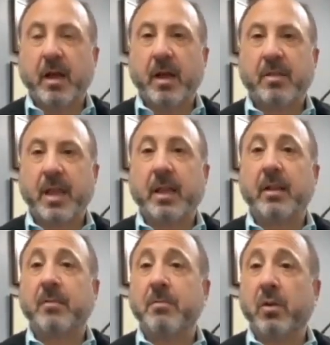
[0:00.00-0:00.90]
I think
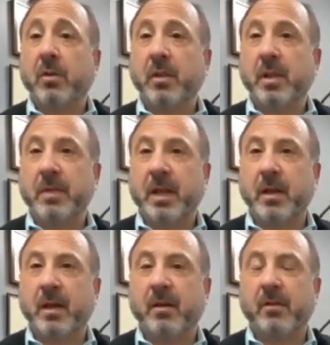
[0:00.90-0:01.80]
it's mostly
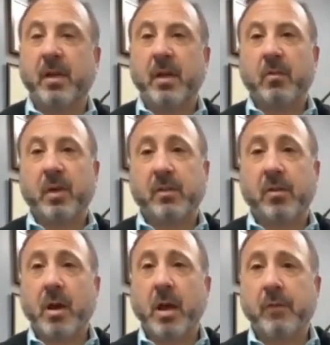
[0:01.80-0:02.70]
because we
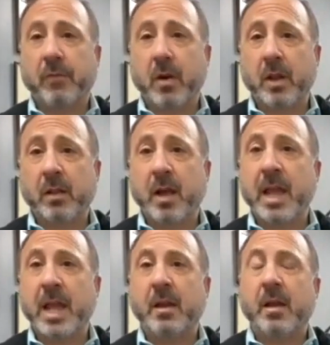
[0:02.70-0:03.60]
start out very
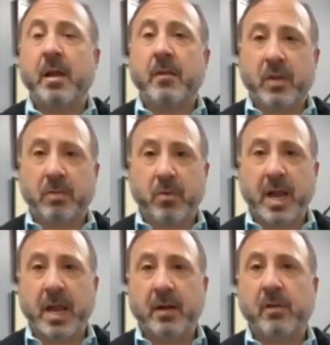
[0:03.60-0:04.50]
light. The
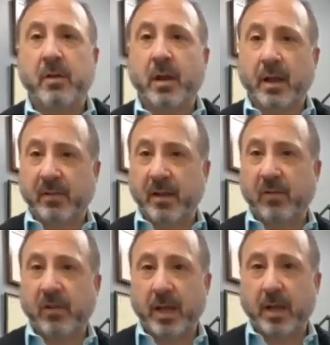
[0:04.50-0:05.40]
brain
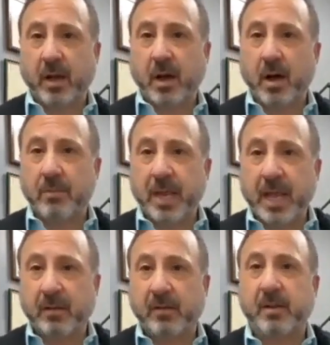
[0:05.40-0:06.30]
essentially
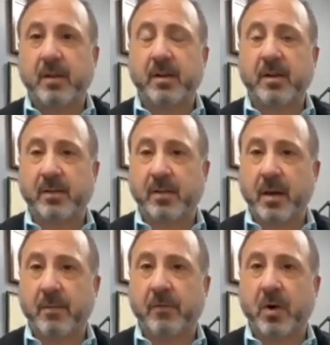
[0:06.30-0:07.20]
accommodates to the
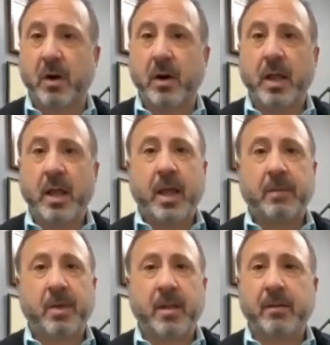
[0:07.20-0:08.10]
discomfort. And
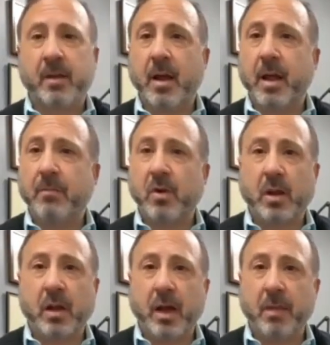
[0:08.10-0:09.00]
by the time there are a
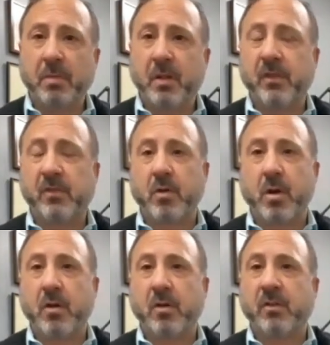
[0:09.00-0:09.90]
couple of
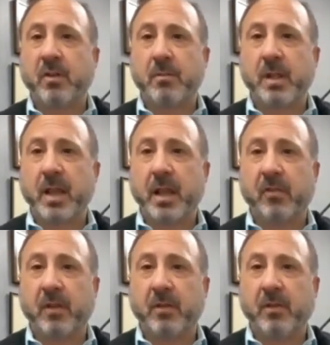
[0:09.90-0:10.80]
stronger
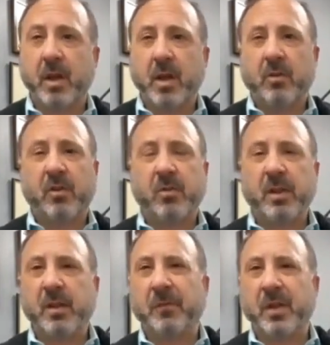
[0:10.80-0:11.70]
stimulations, which
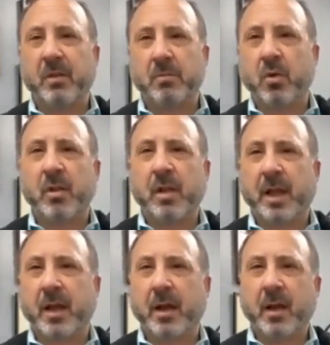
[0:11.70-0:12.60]
really feel more
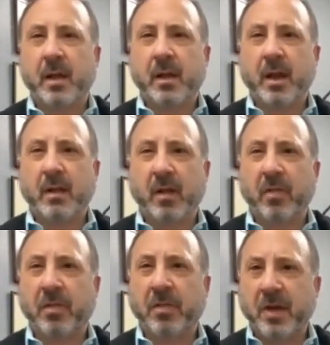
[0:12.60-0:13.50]
like a kind of a
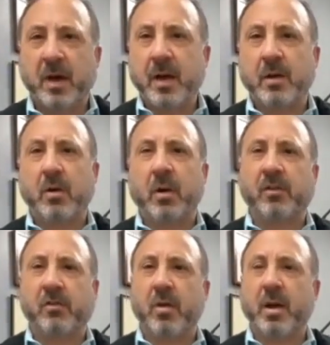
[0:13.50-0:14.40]
thud or a
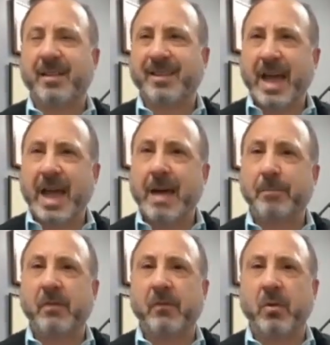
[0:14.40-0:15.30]
strong tap,
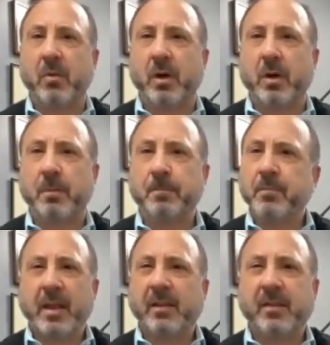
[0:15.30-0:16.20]
if you will.
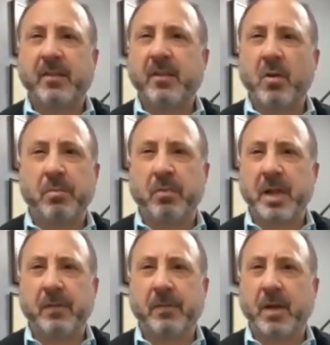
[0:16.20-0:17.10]
And it's so
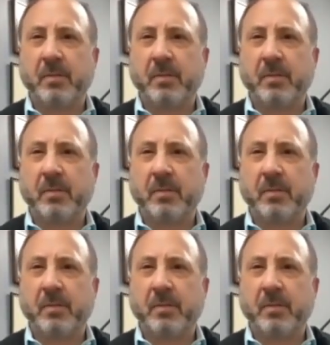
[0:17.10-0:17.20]
brief.